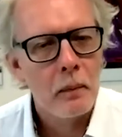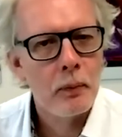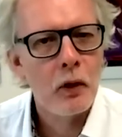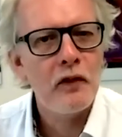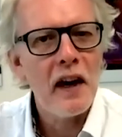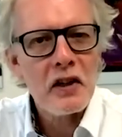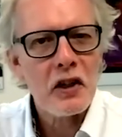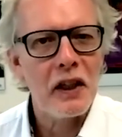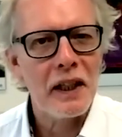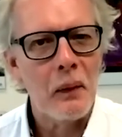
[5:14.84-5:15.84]

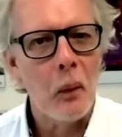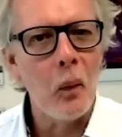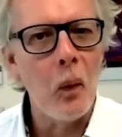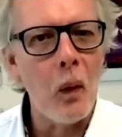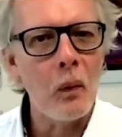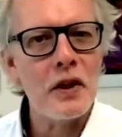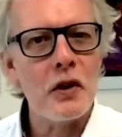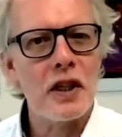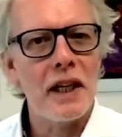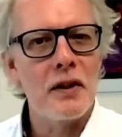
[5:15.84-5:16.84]
Professionally, what would you
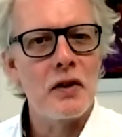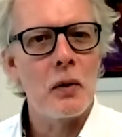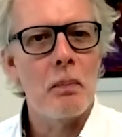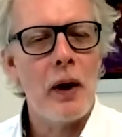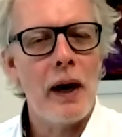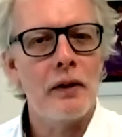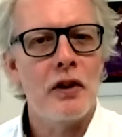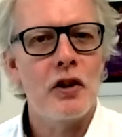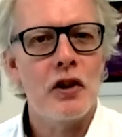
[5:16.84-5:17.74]
say is your proudest